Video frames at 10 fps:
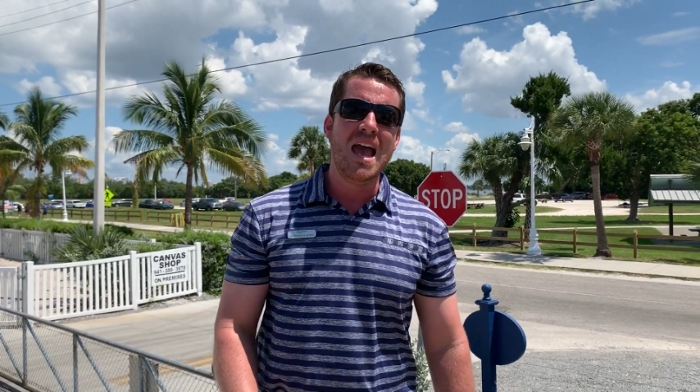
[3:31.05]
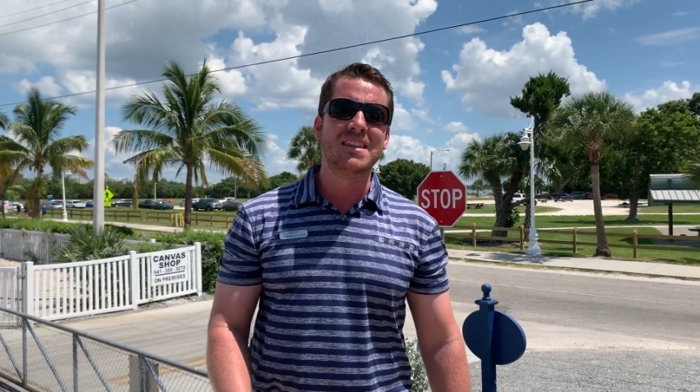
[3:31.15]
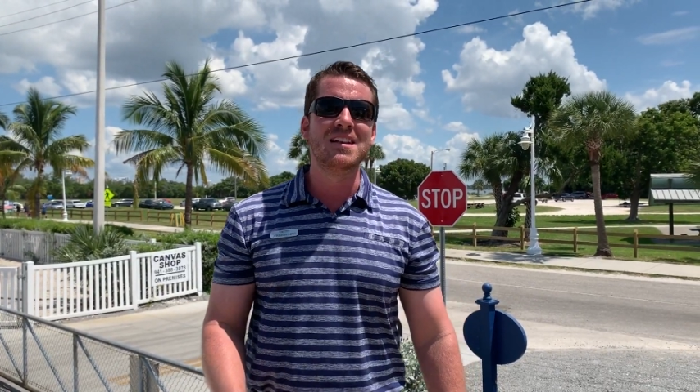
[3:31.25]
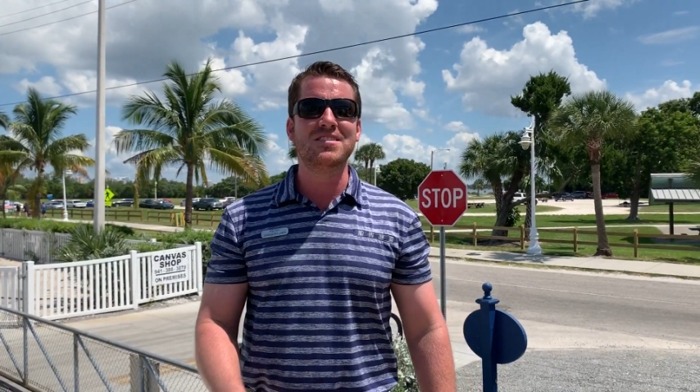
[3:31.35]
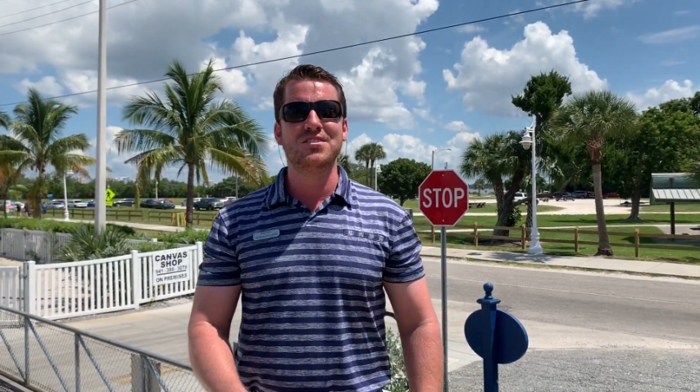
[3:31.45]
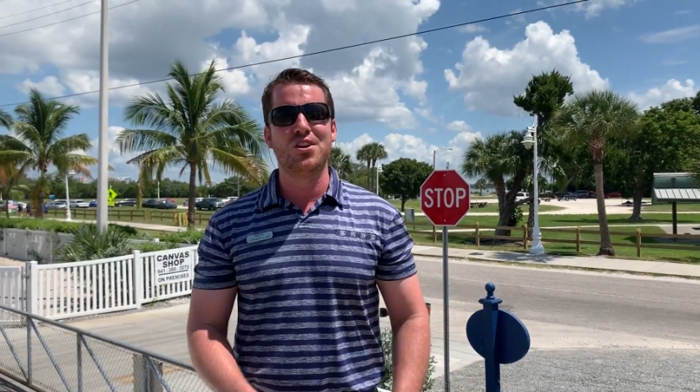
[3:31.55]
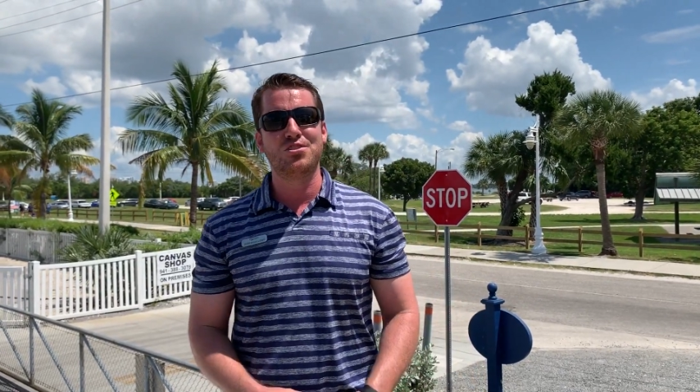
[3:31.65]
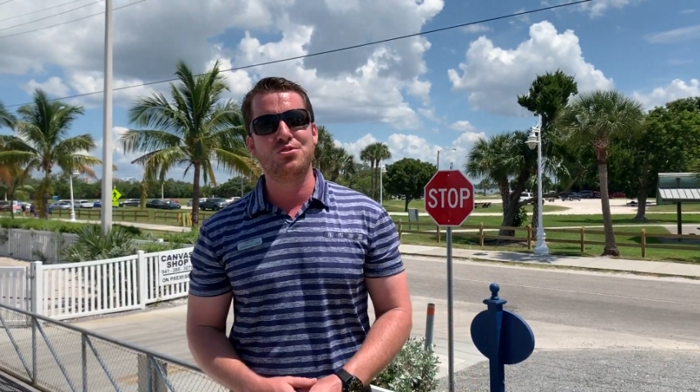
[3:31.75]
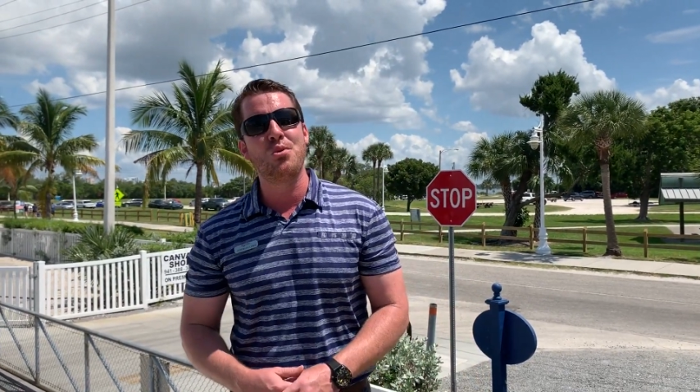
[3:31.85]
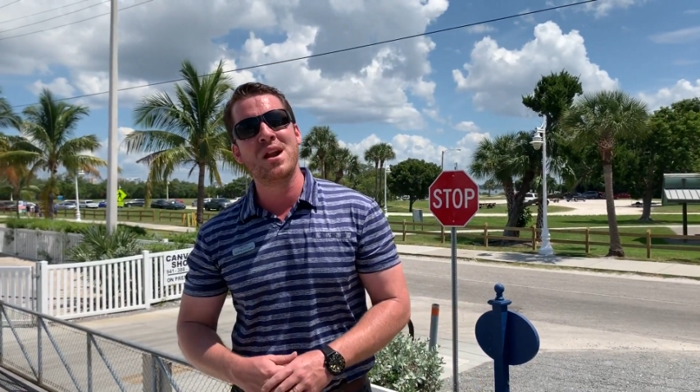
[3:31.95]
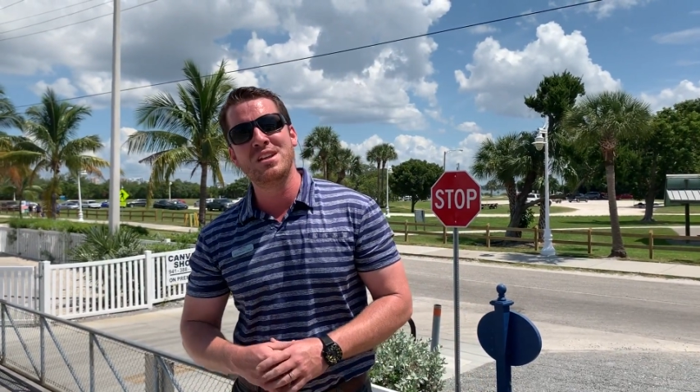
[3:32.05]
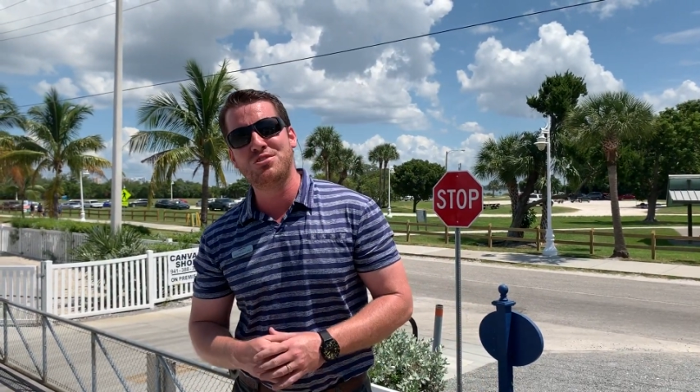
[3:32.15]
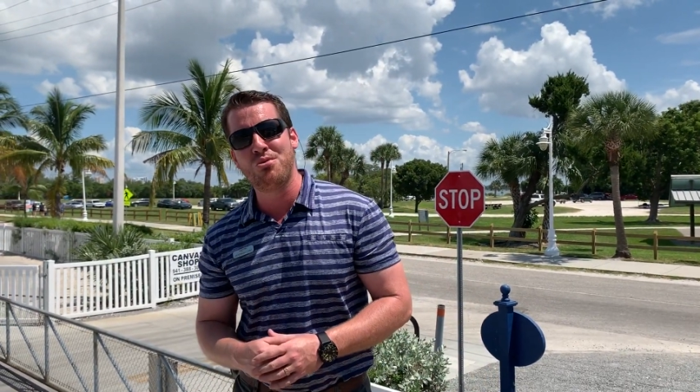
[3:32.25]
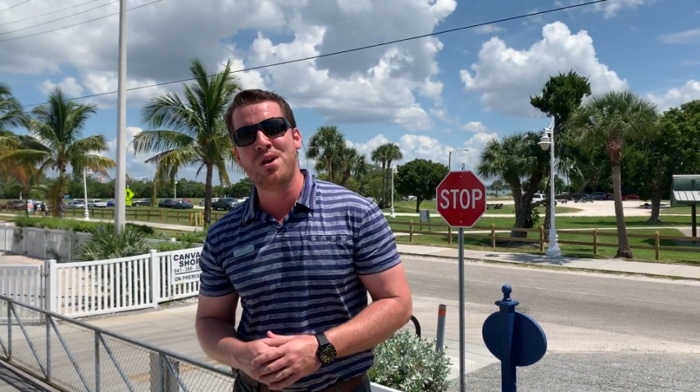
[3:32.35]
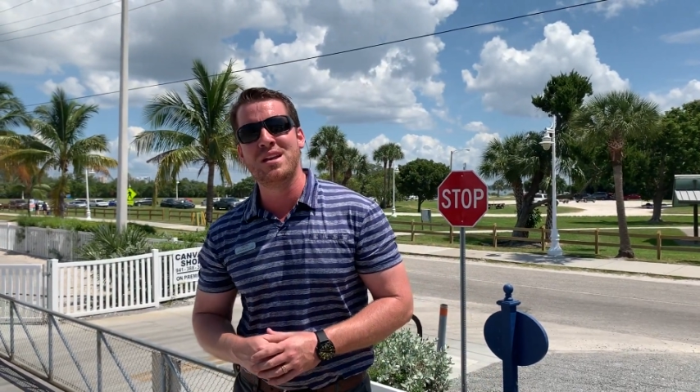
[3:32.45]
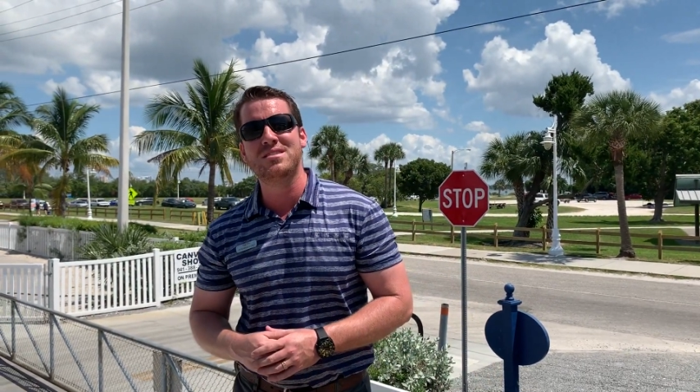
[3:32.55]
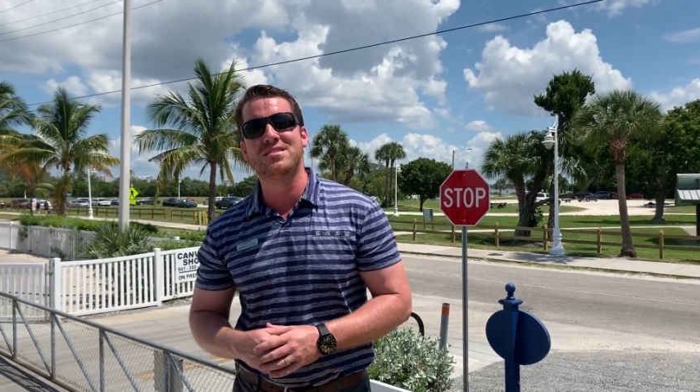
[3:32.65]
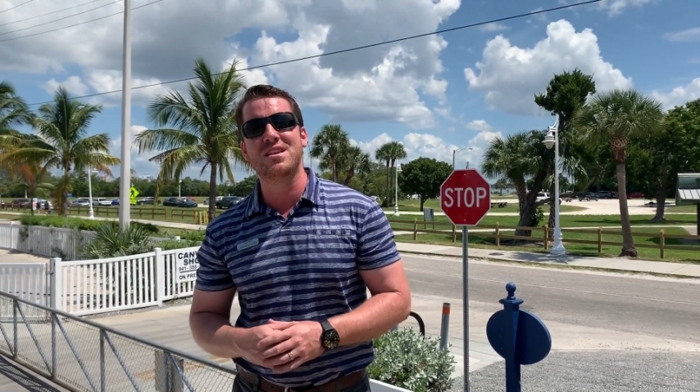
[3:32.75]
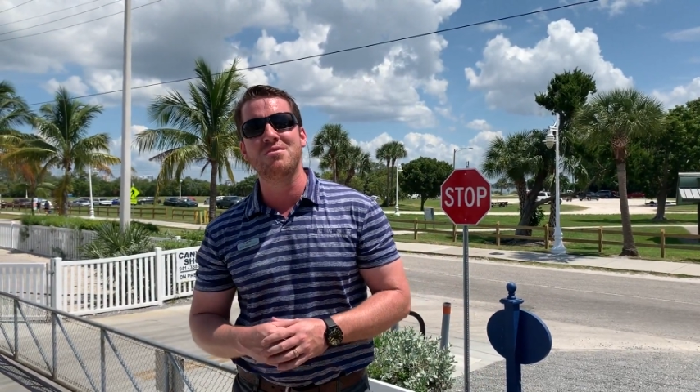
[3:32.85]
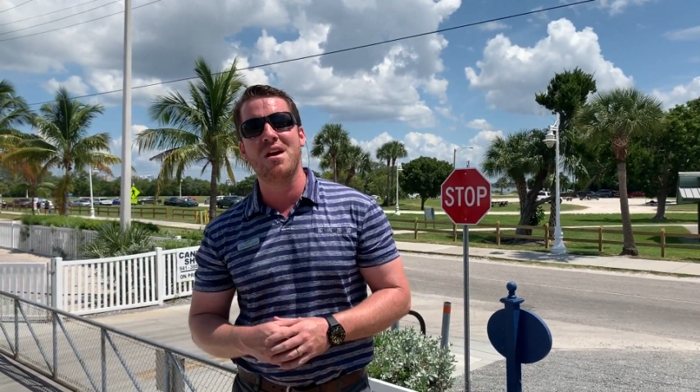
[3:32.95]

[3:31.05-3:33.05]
and this is our 2020 Sea